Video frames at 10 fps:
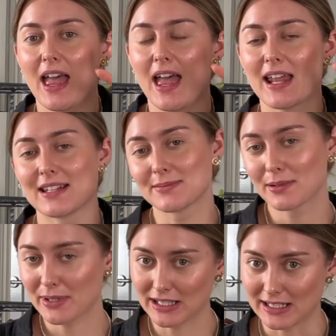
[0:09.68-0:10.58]
and it's been on
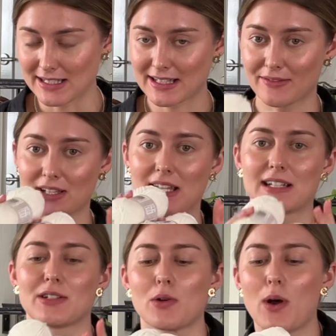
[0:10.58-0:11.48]
my list. I've
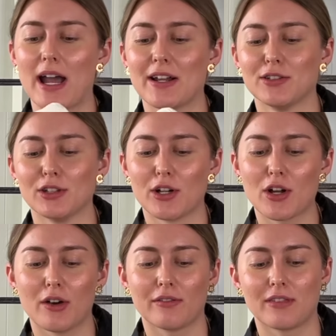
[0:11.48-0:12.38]
collected quite a lot
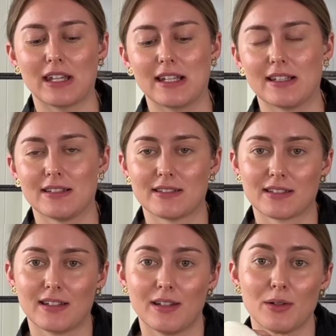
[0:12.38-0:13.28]
of
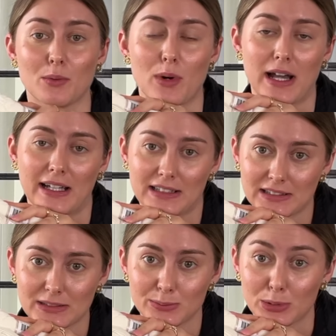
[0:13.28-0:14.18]
these white
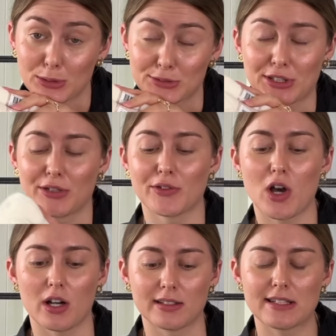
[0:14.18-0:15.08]
balls of
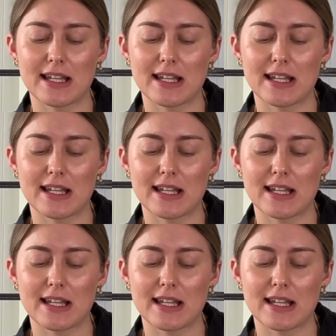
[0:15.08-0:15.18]
cotton.